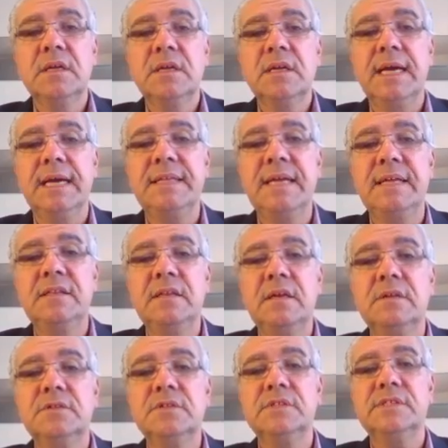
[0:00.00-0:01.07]
And
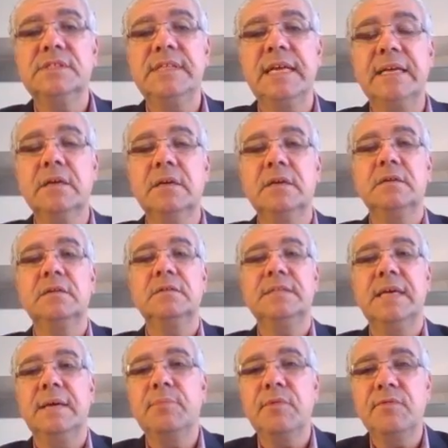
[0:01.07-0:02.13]
then the second
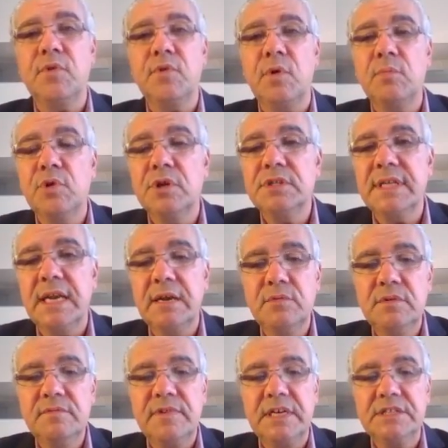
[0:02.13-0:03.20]
type of homework that I would
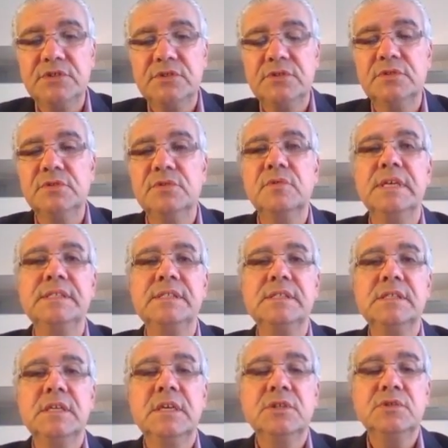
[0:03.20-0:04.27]
invite you to do is